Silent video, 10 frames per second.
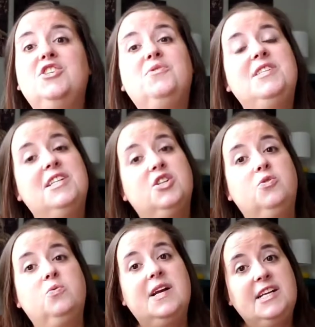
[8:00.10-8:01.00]
You did a
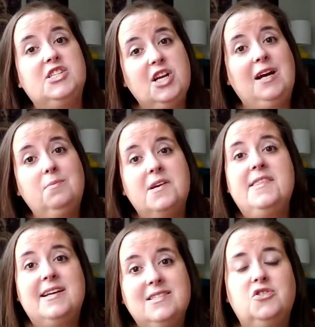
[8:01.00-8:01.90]
great job
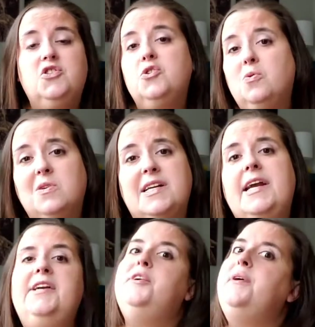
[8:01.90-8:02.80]
with that
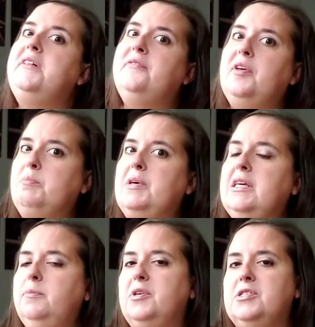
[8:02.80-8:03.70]
story. I know Elephant and
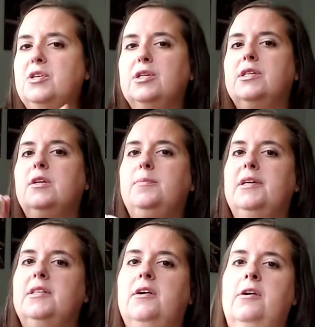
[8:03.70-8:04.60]
Piggy books are a little
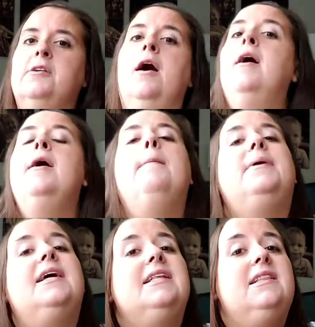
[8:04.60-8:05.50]
bit long,
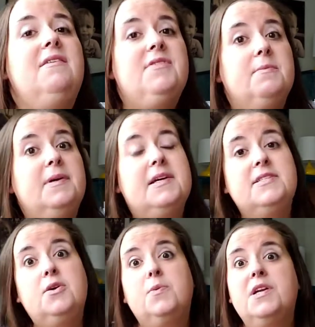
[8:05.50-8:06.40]
but I love them
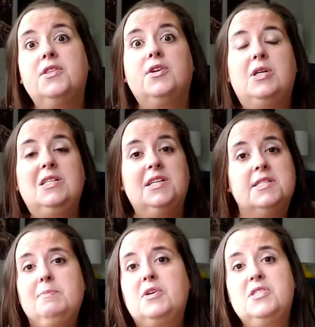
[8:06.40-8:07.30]
because they're one of the
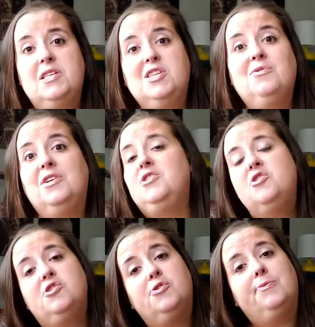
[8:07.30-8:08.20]
earliest books that you can
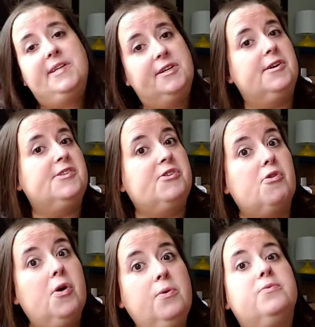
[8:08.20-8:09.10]
start to read on
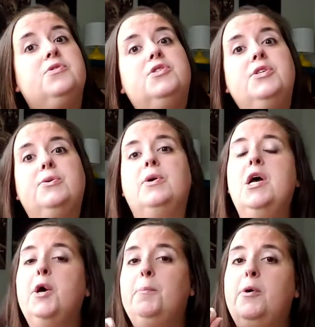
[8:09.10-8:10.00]
your own, too.
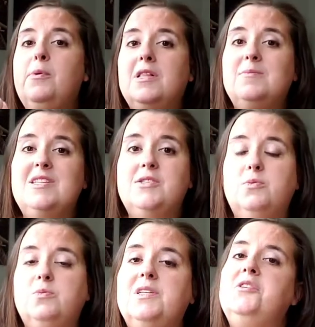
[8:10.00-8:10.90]
Mo Willems does
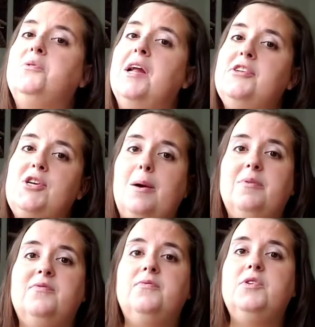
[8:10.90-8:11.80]
a really great
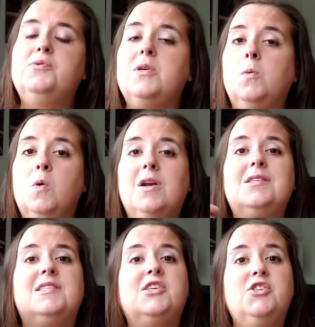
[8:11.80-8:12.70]
job of using
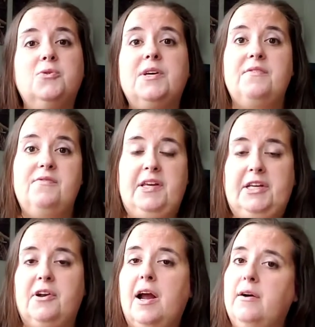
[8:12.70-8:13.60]
words that you can
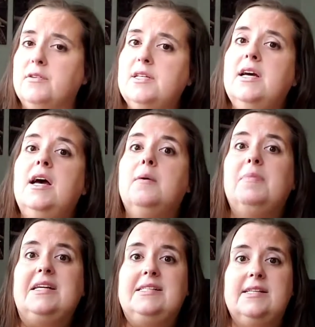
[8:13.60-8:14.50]
figure out
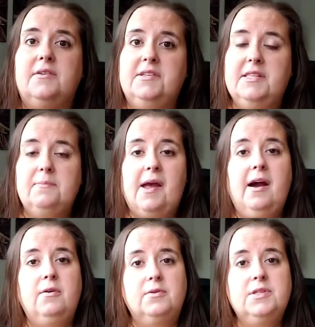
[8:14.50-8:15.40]
by sounding them
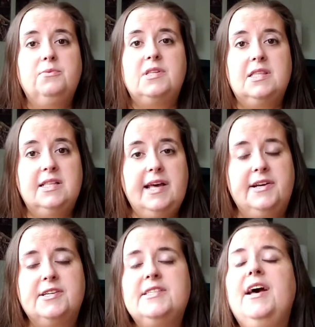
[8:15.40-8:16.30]
out with the
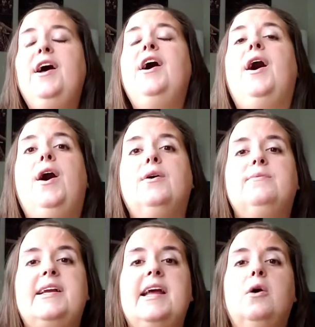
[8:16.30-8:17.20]
letters.
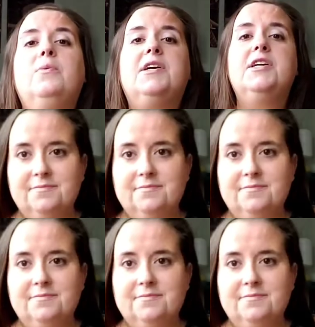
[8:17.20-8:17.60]
All right. We're